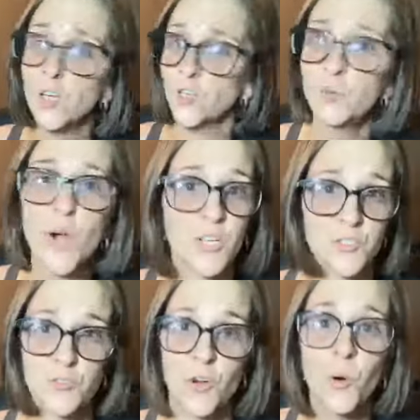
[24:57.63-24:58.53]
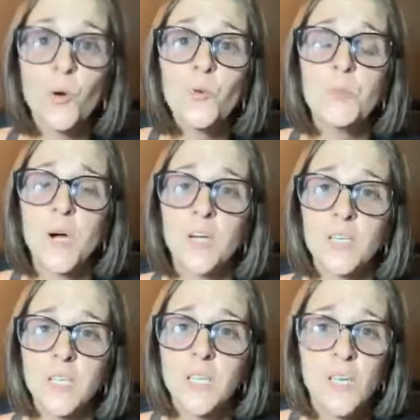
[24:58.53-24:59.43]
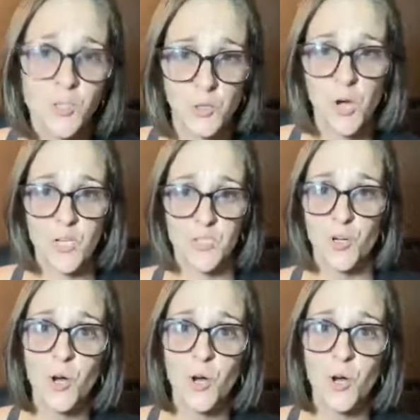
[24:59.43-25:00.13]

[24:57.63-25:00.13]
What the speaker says: You got your own money. You got your